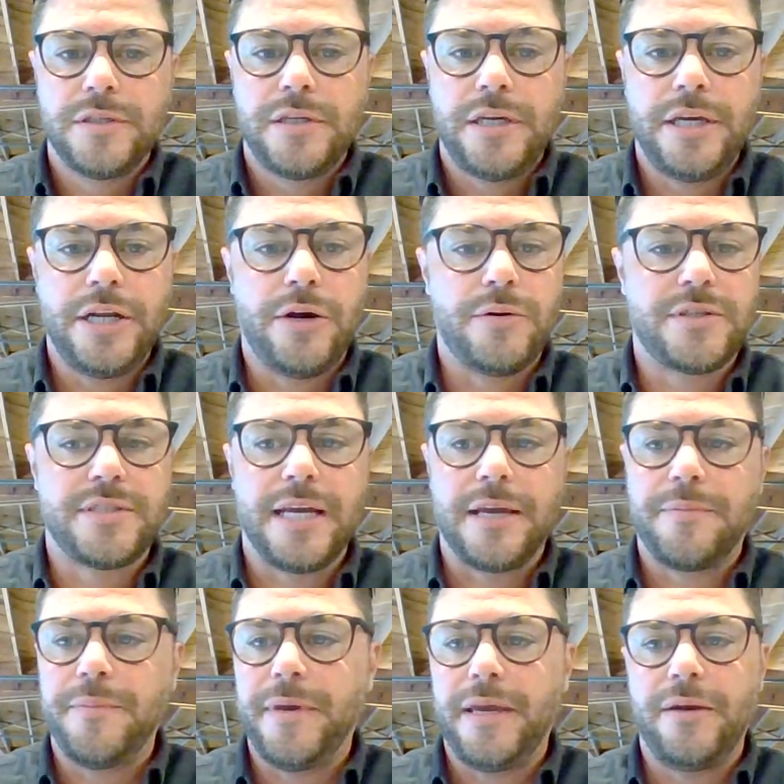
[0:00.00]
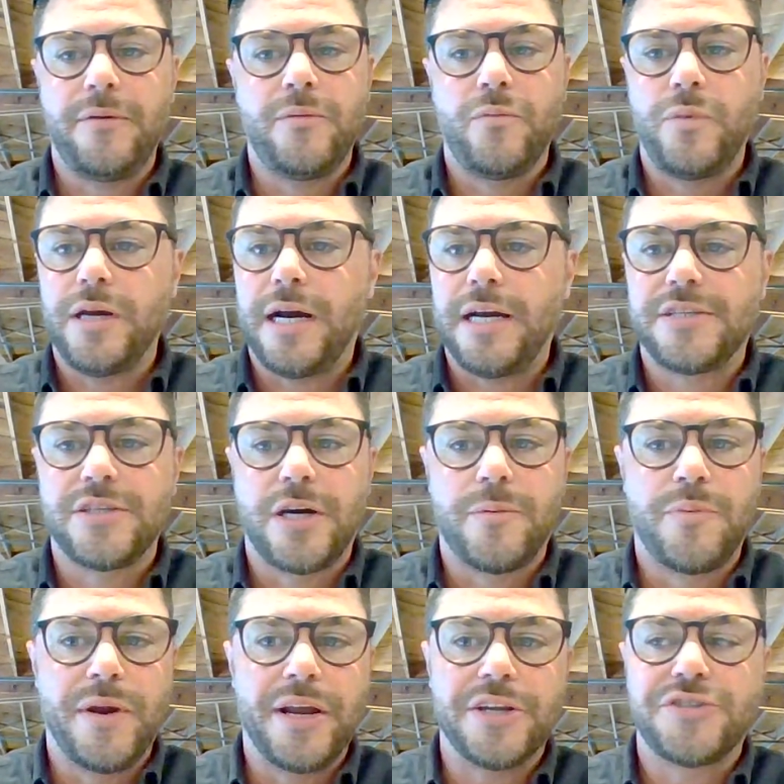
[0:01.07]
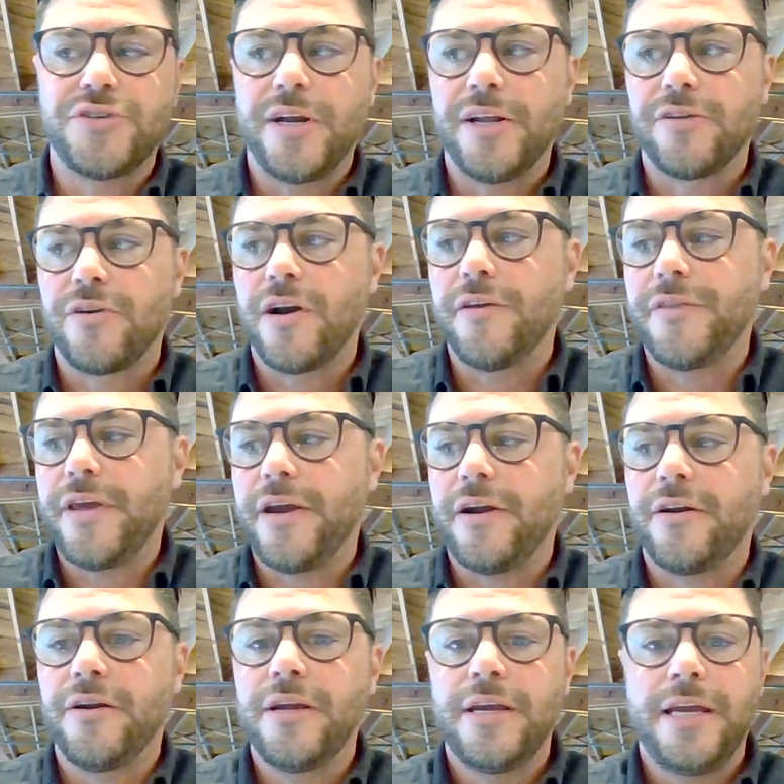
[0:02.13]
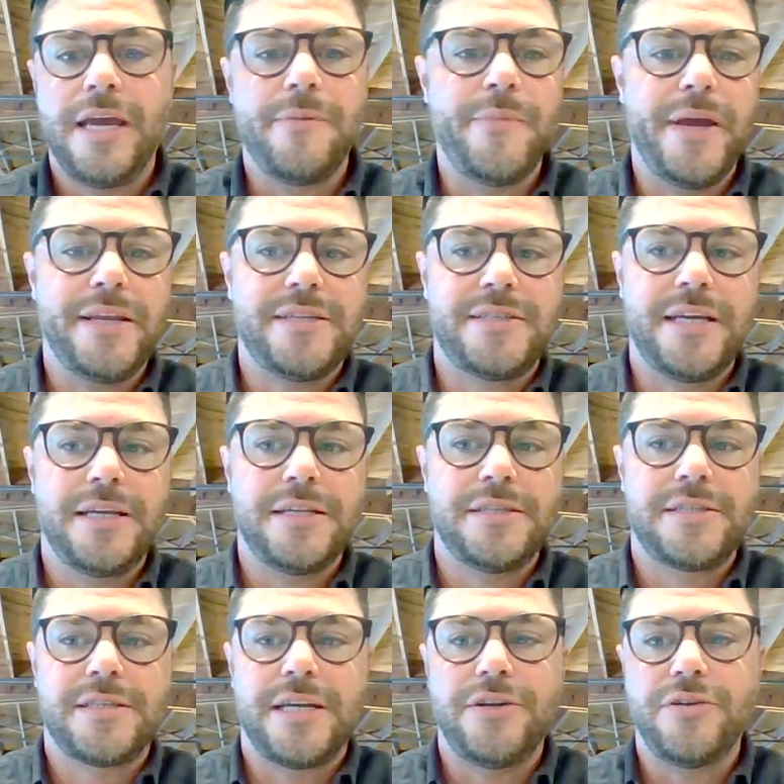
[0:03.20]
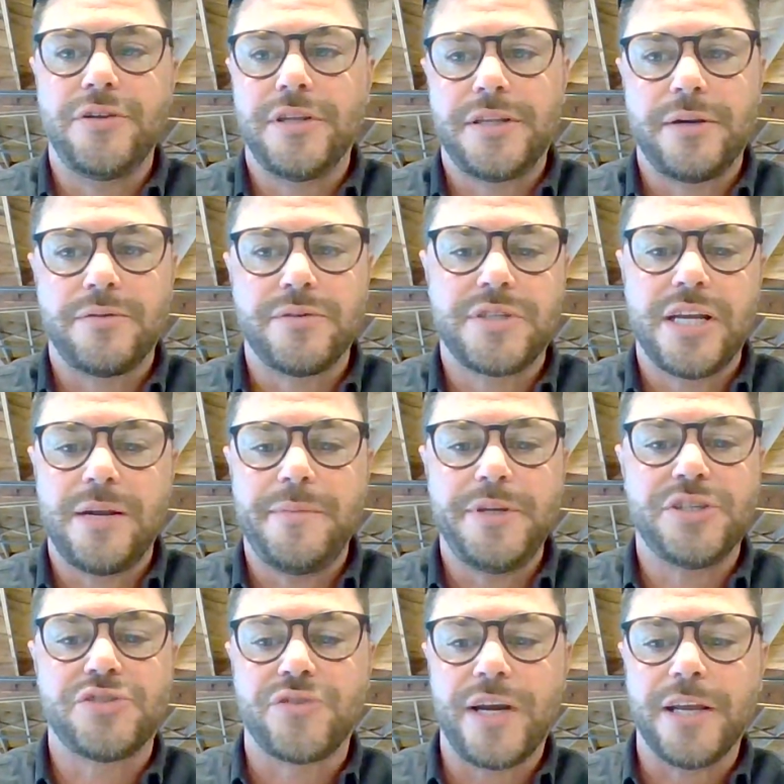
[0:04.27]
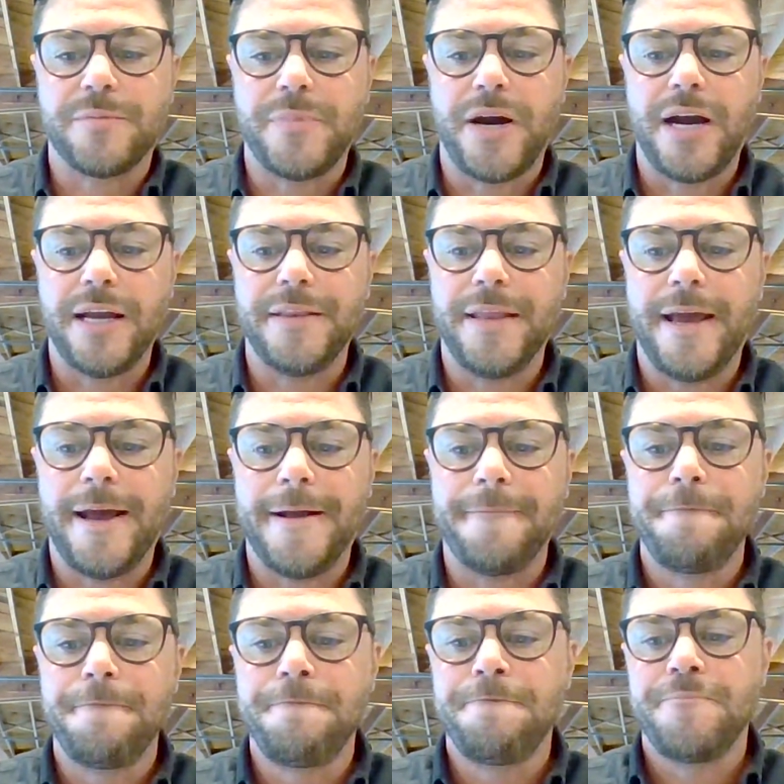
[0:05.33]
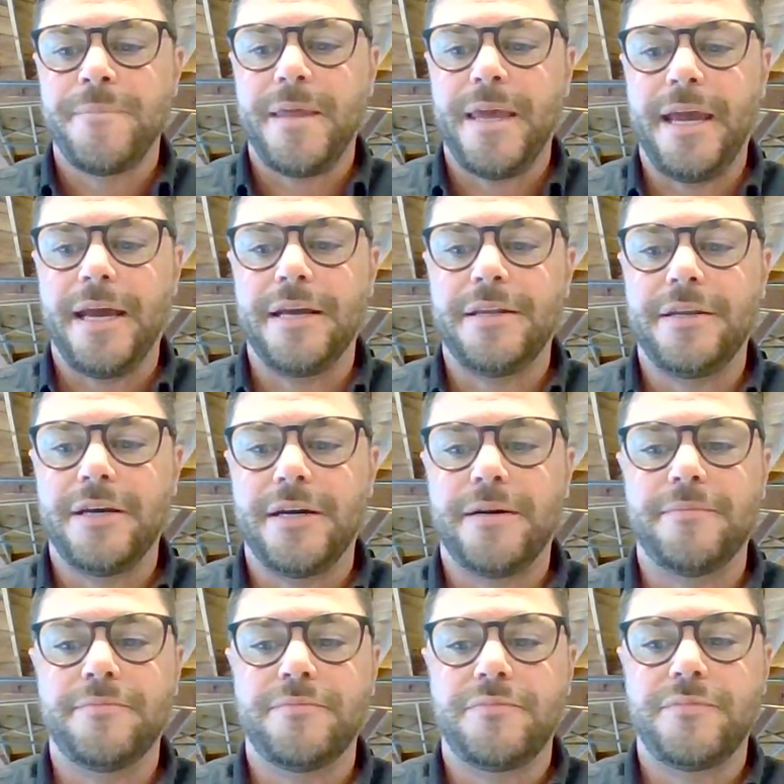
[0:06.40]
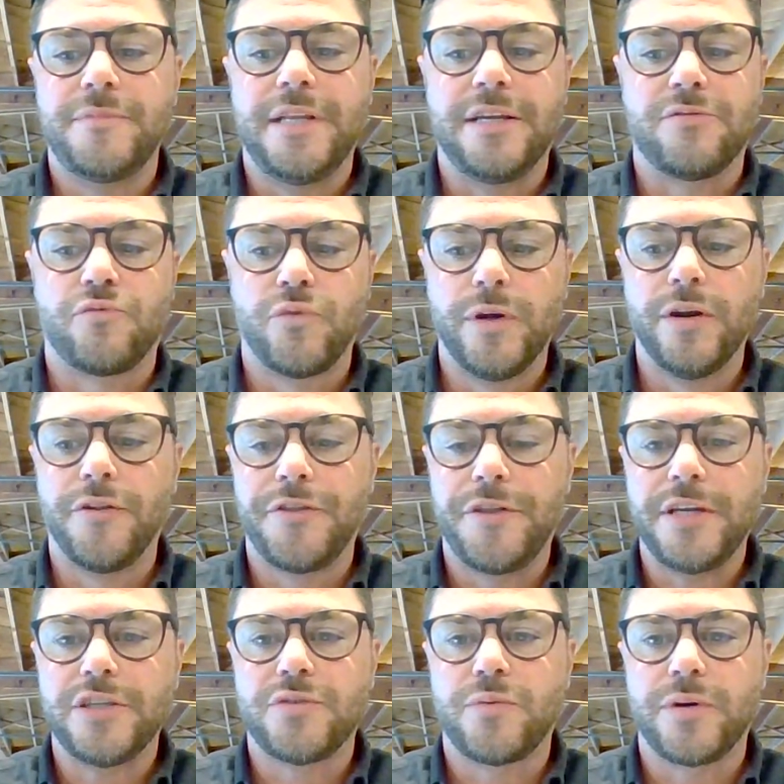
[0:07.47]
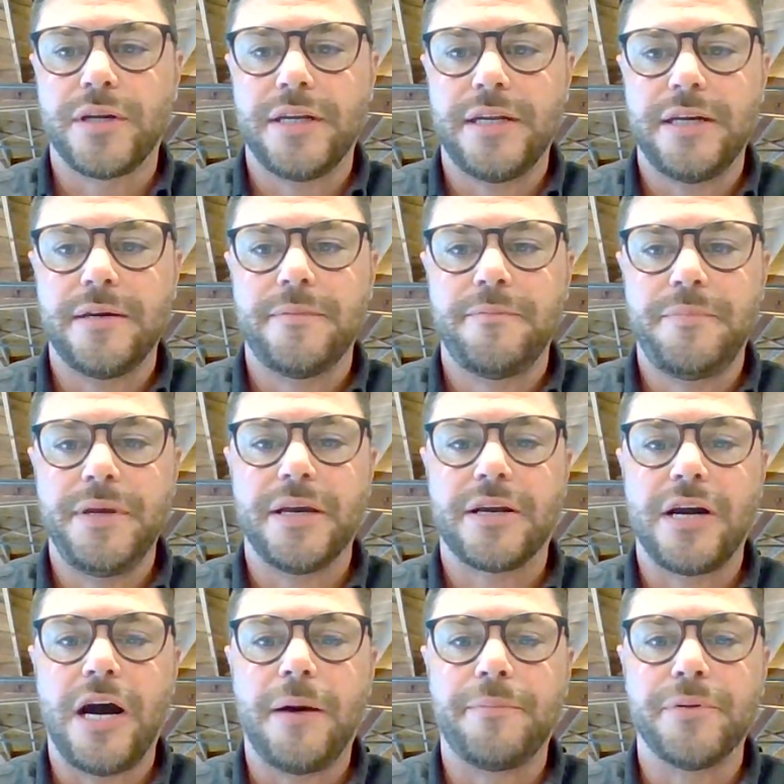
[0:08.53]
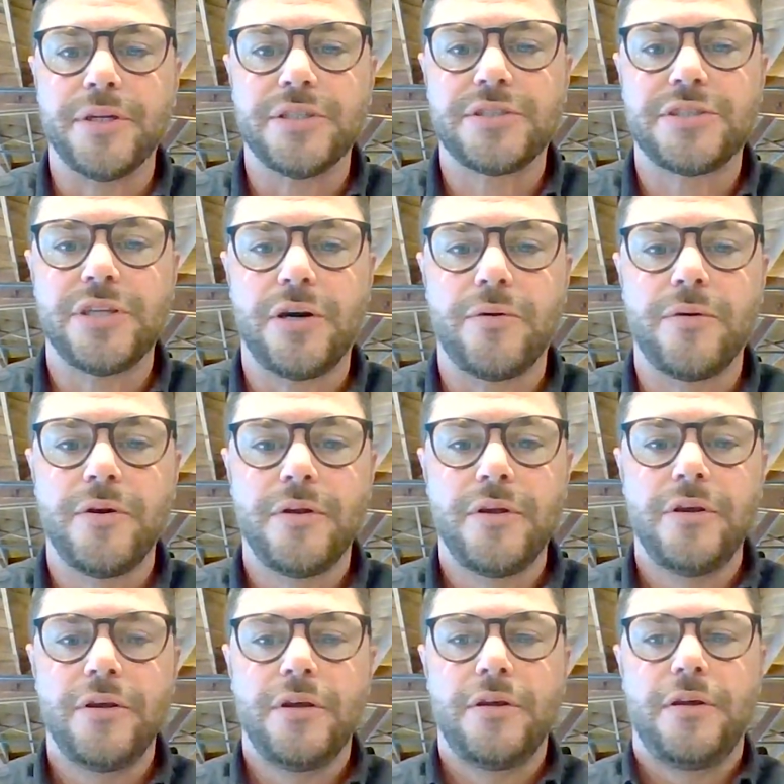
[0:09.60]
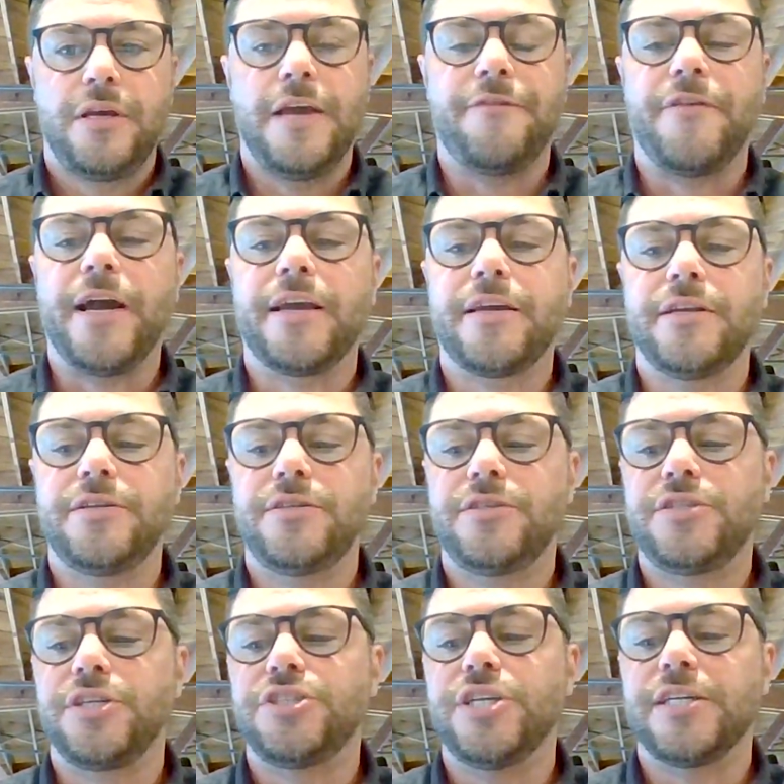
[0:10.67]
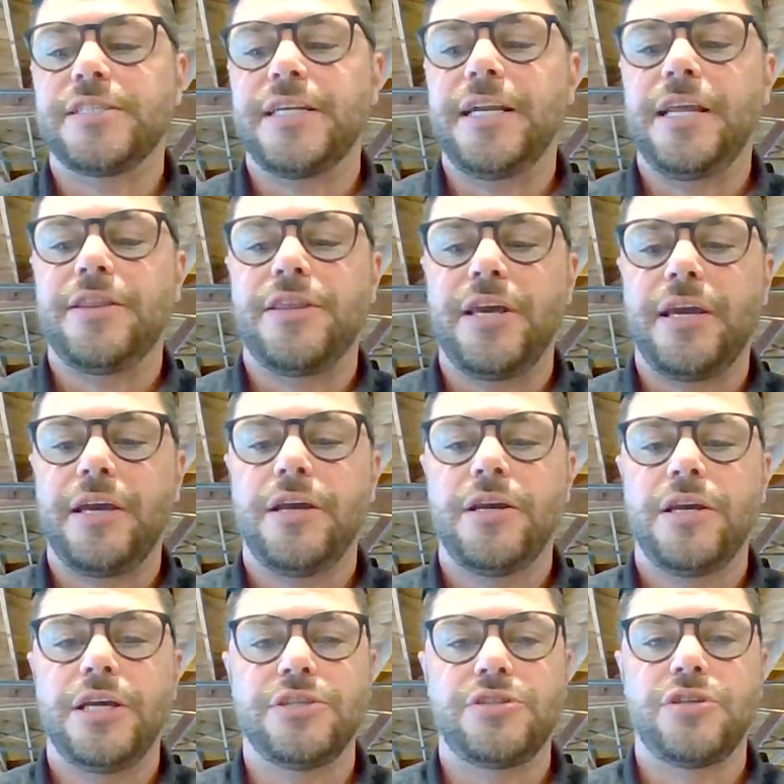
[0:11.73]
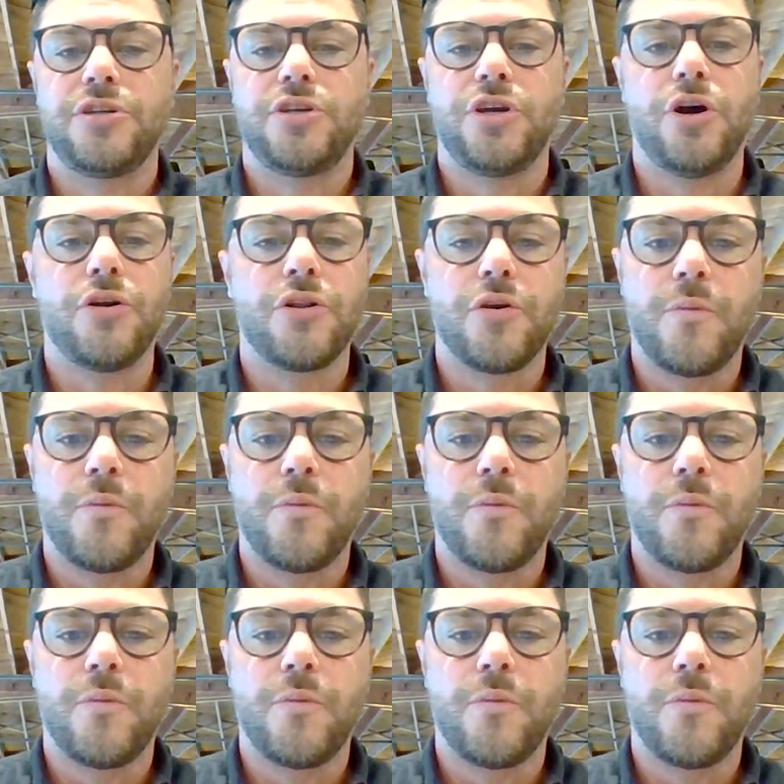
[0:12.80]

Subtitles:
It's like me. I saw Bring a Trailer on there. It made sense. I knew that there was going to be strength behind that, and that real things were going to be accomplished. So if I could suggest anything, is go to the